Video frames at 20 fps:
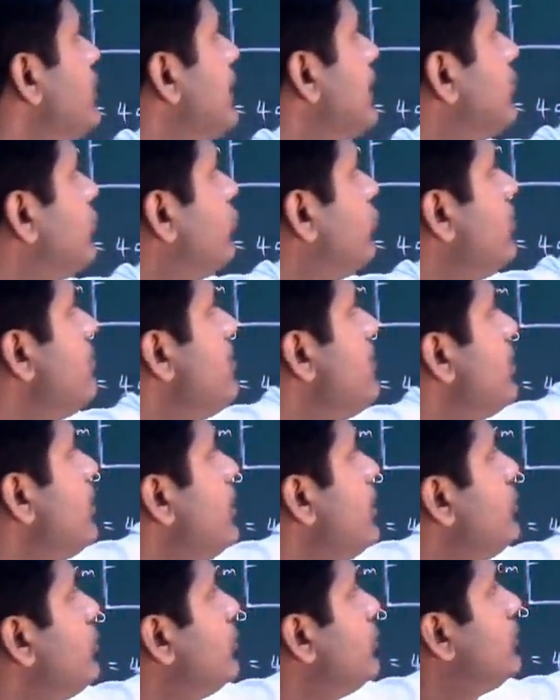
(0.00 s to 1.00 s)
the 3 meter
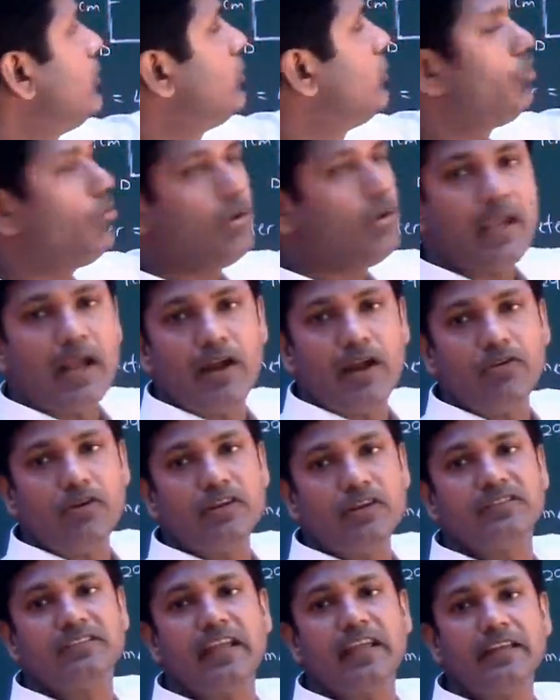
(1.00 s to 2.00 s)
into
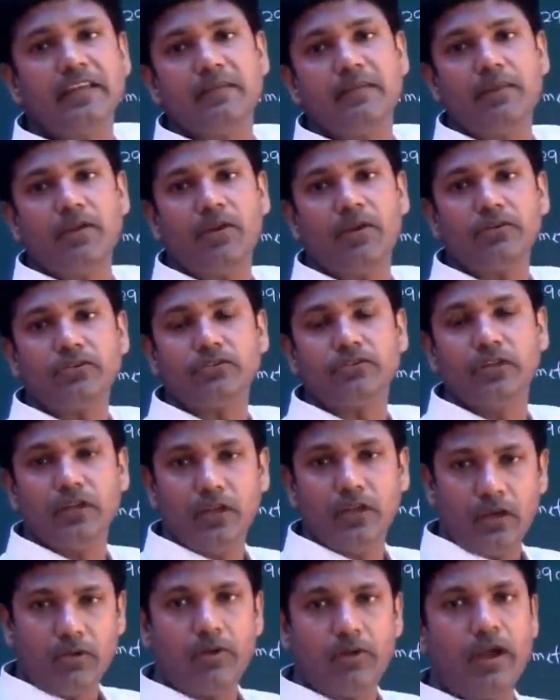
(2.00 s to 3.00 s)
300 centimeters,
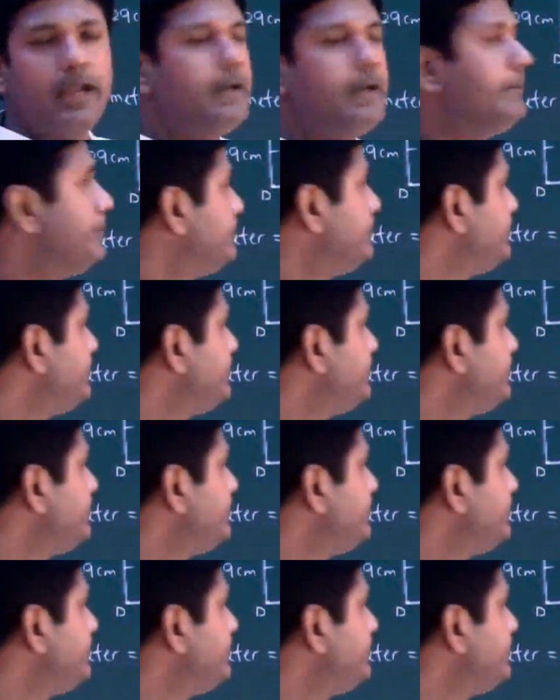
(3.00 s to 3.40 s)
alright?